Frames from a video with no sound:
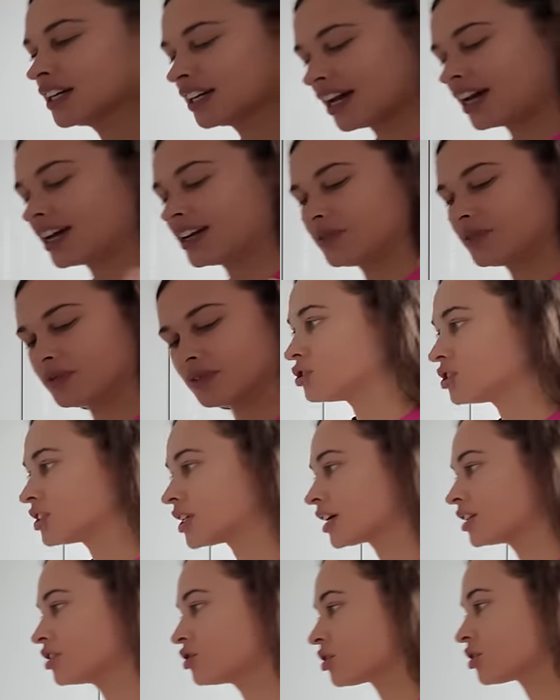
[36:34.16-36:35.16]
Okay,
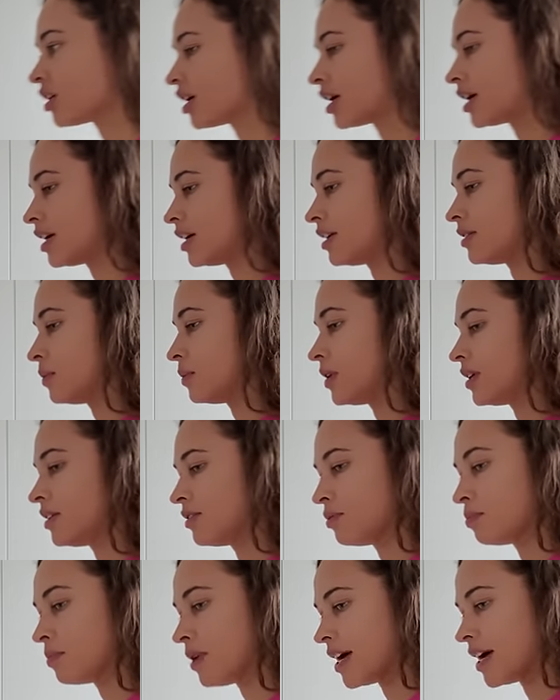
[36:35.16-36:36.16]
second try
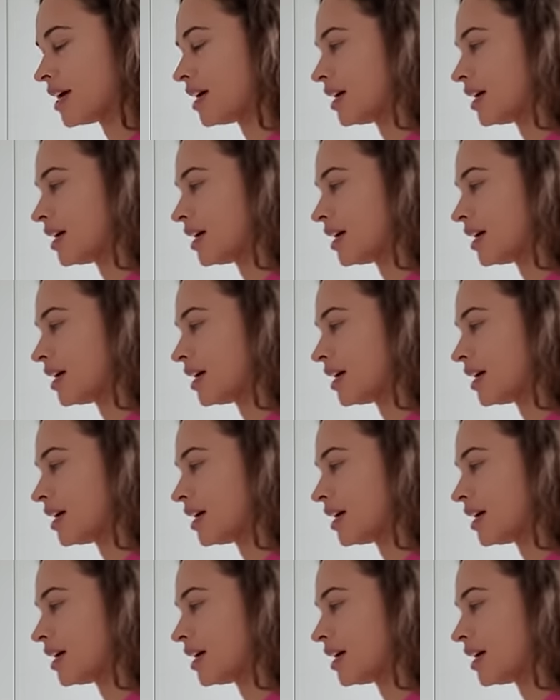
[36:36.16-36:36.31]
with my